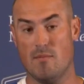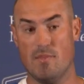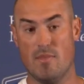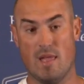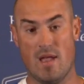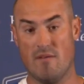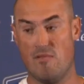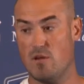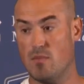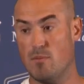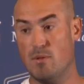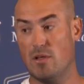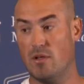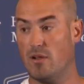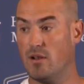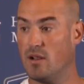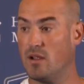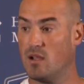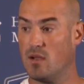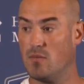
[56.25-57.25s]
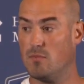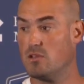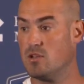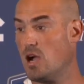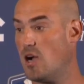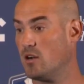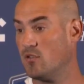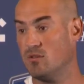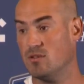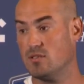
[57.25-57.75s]
They have the ability to come
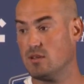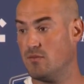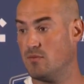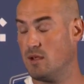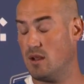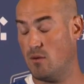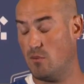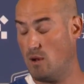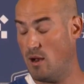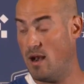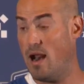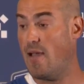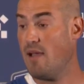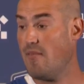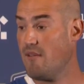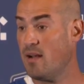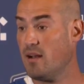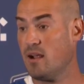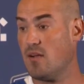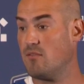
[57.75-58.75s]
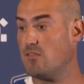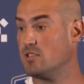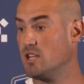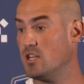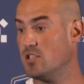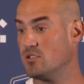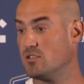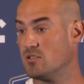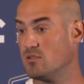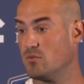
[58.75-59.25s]
talk to us. And I've had
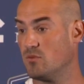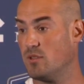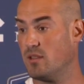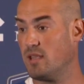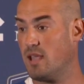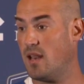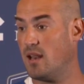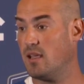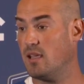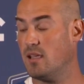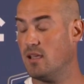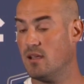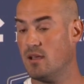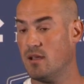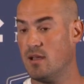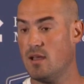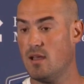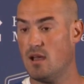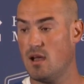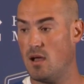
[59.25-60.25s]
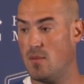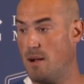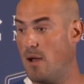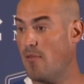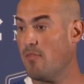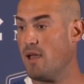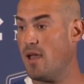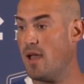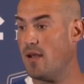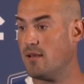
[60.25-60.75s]
conversations with Kenny about
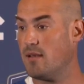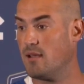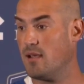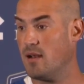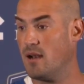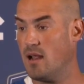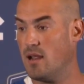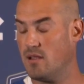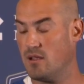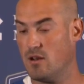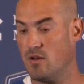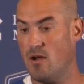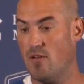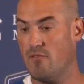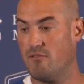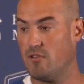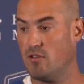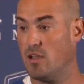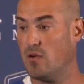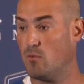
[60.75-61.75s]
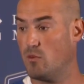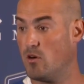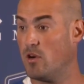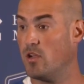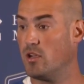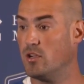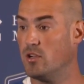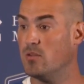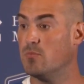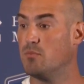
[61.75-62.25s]
that. And I feel like we're in a
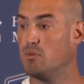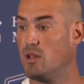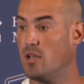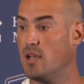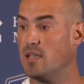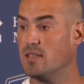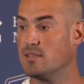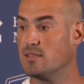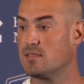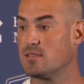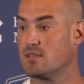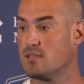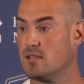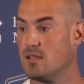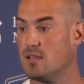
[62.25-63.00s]
good place